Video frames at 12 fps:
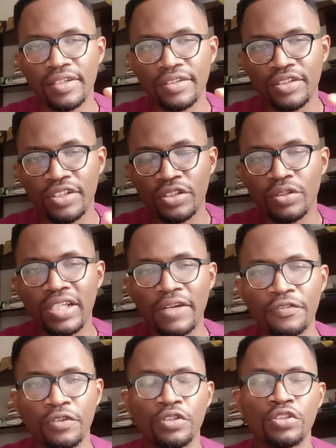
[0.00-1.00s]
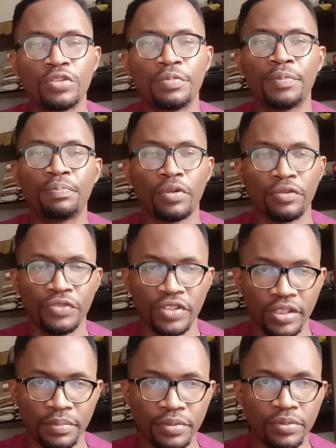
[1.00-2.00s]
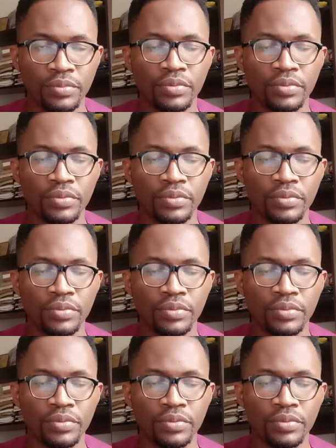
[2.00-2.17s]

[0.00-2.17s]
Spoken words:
in order for you to be profitable.